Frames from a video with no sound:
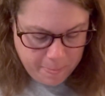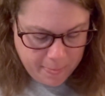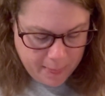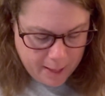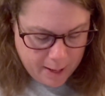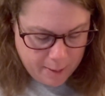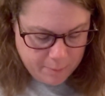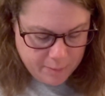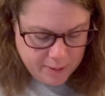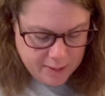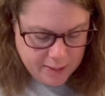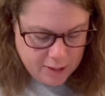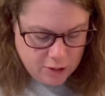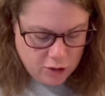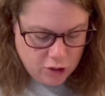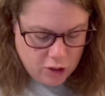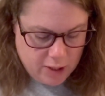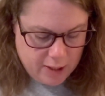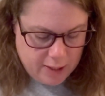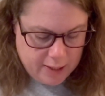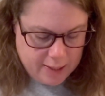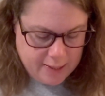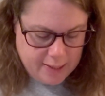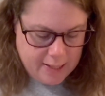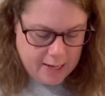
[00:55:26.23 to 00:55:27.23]
I'm
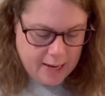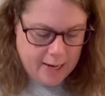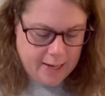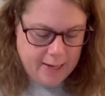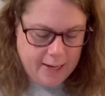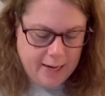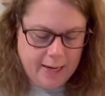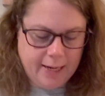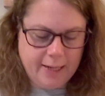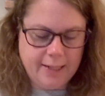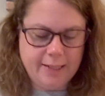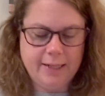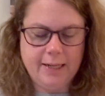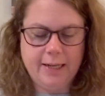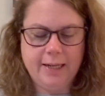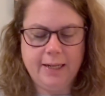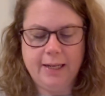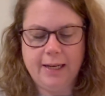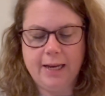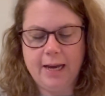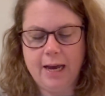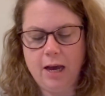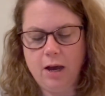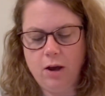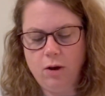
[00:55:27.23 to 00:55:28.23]
stitching this on 18
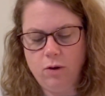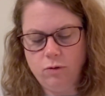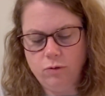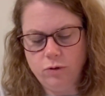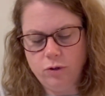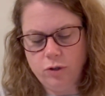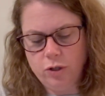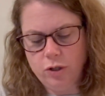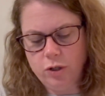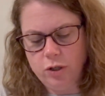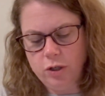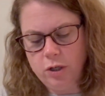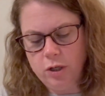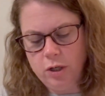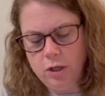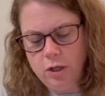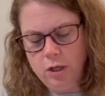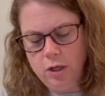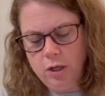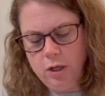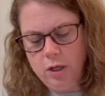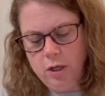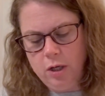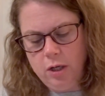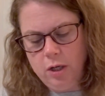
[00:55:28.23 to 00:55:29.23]
count
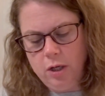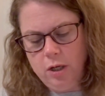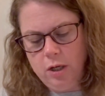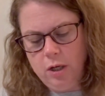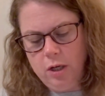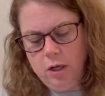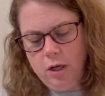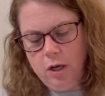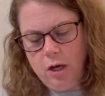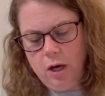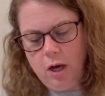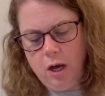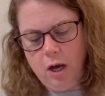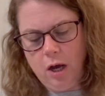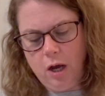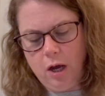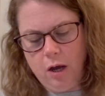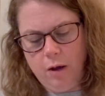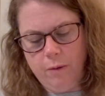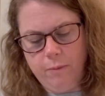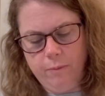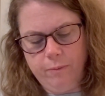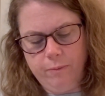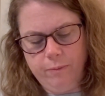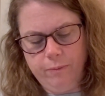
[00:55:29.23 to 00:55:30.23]

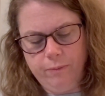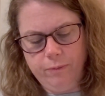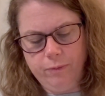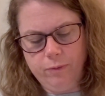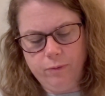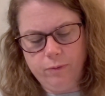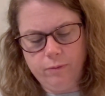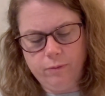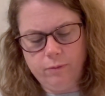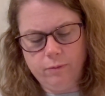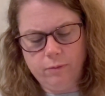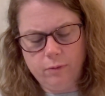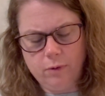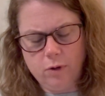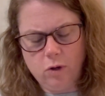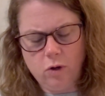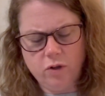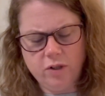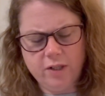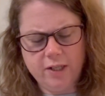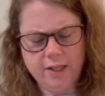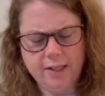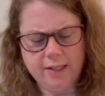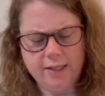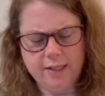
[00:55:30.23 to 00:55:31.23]
or
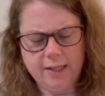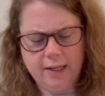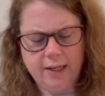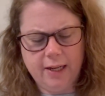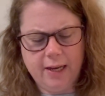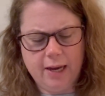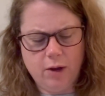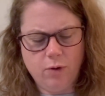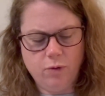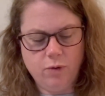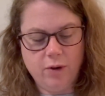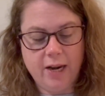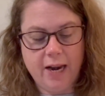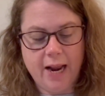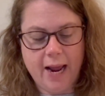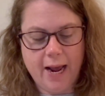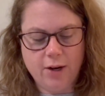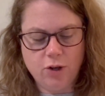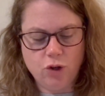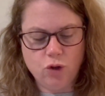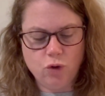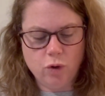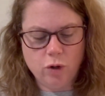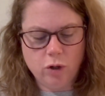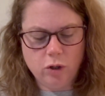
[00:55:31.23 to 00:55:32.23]
16 count
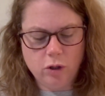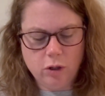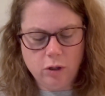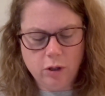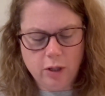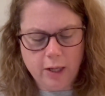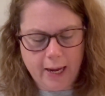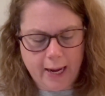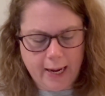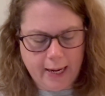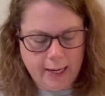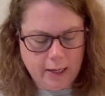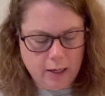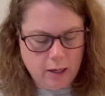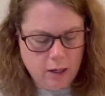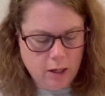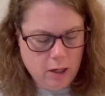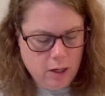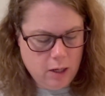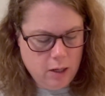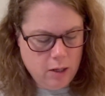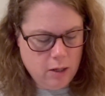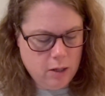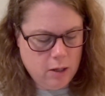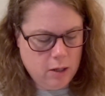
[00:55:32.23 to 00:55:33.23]
natural Ada.